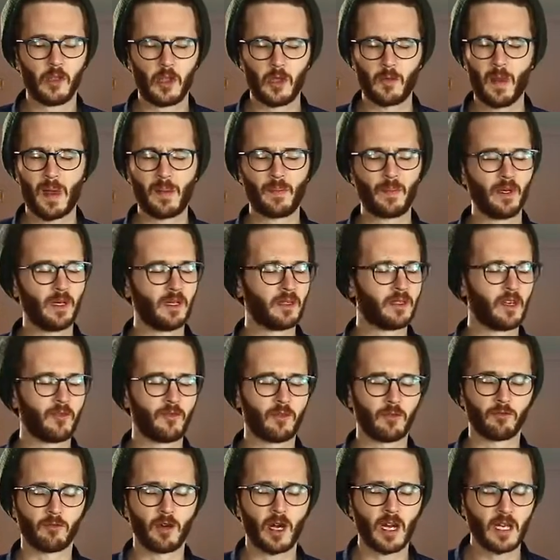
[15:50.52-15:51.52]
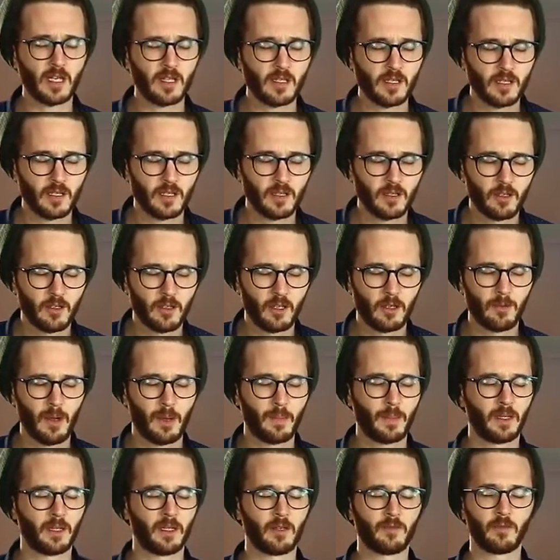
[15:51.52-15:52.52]
You might be a different race, you
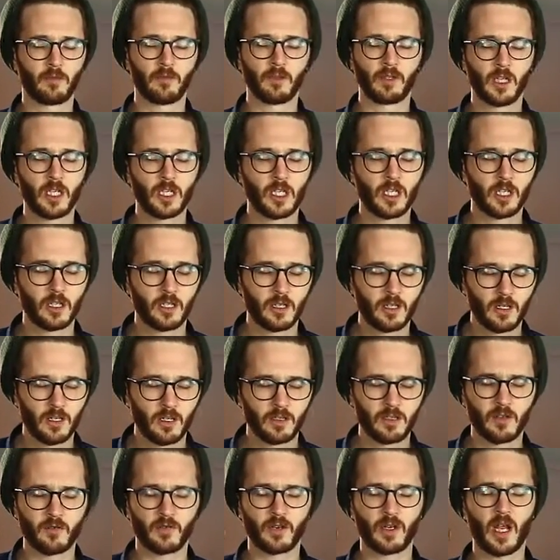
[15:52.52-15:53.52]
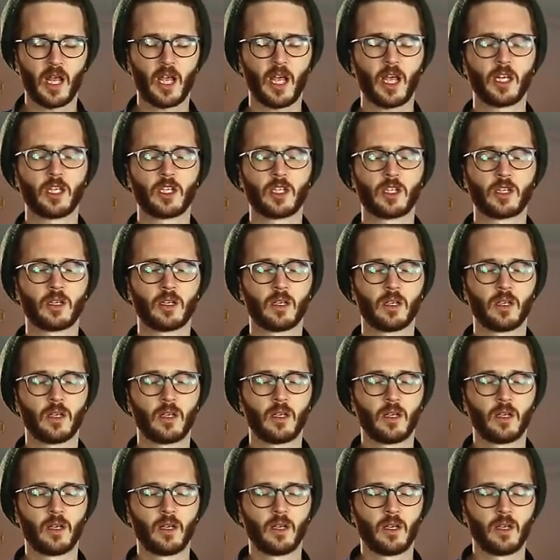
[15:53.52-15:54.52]
might be a different religion, a different age,
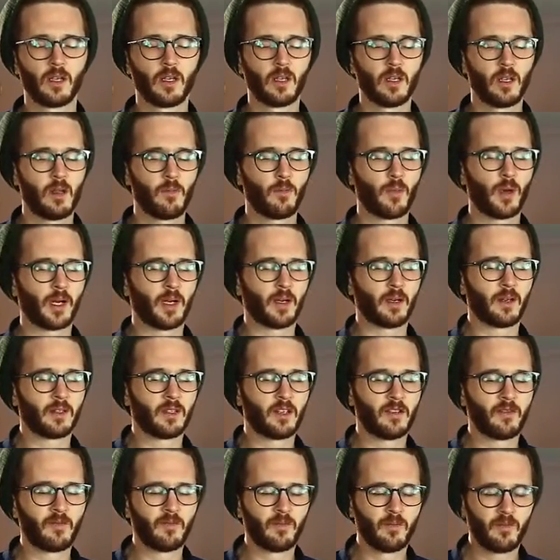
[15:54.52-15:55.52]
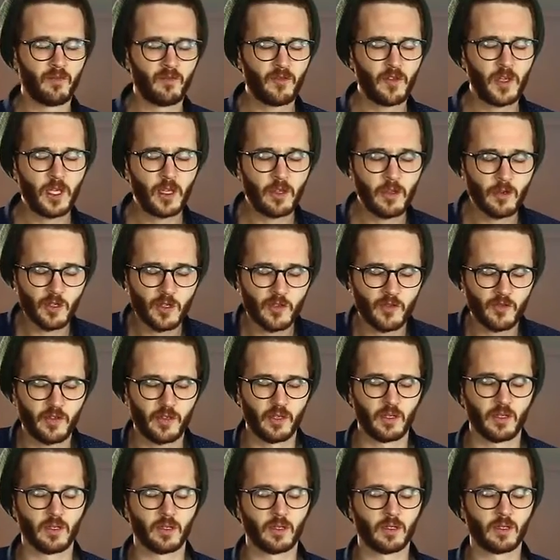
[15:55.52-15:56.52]
but to feel those
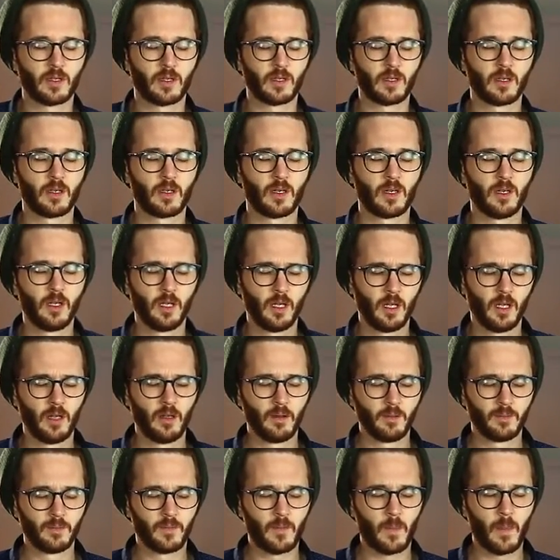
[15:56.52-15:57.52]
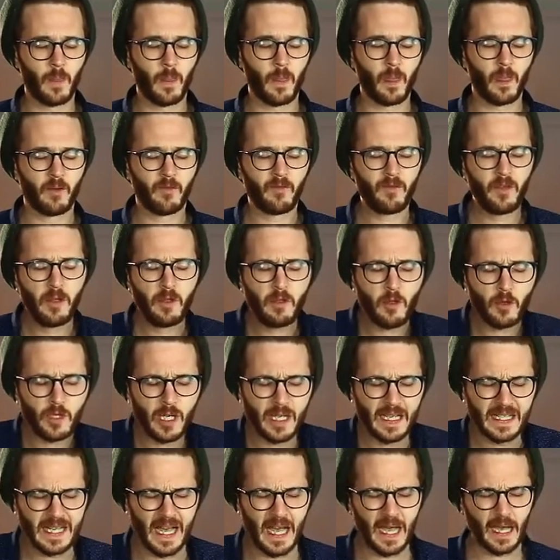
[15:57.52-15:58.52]
fears, feel those
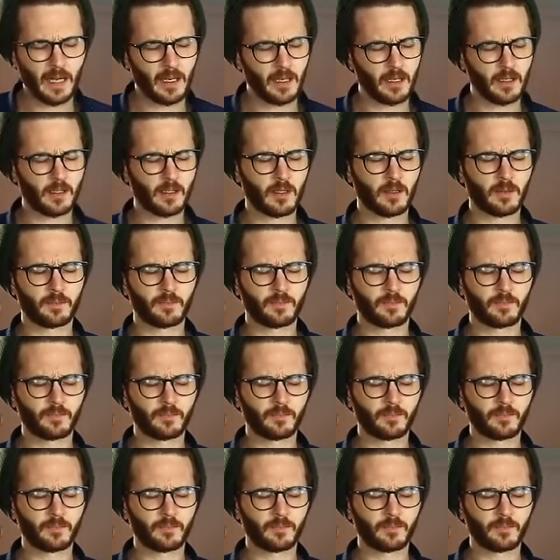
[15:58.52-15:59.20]
anxieties,